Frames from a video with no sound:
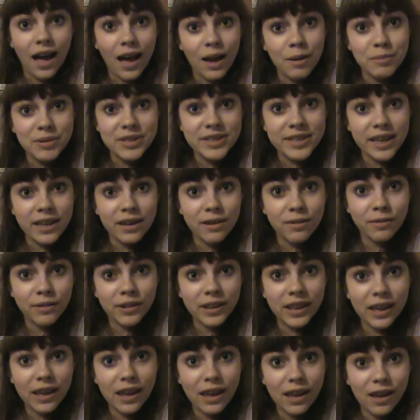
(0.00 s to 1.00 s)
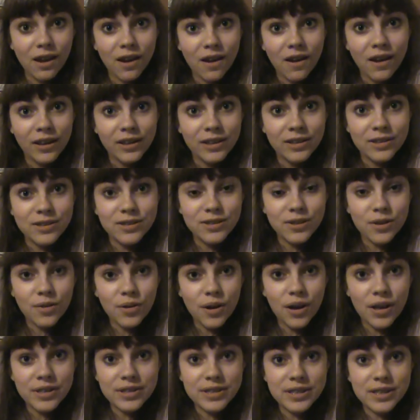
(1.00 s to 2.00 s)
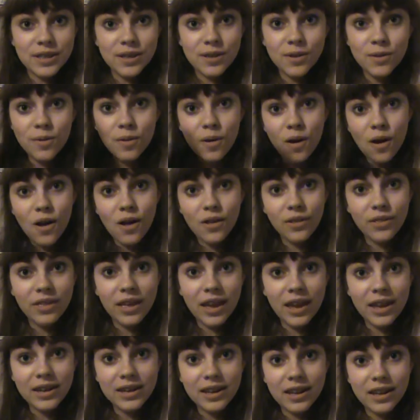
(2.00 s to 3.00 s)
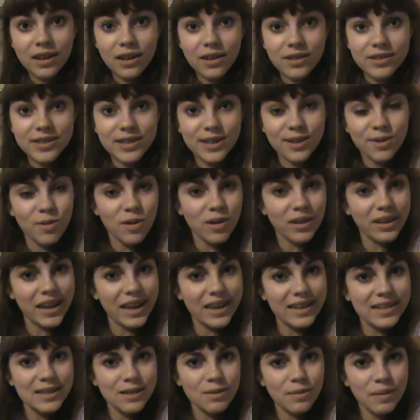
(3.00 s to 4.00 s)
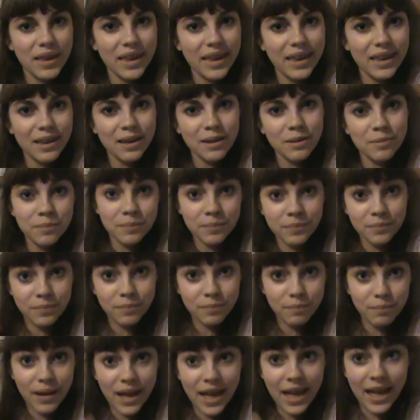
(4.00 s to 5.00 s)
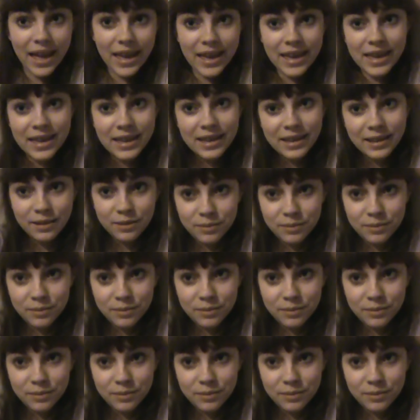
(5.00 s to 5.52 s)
I'm excited for LeakyCon, so I'll see you all then, and I'll see you all next week. Bye!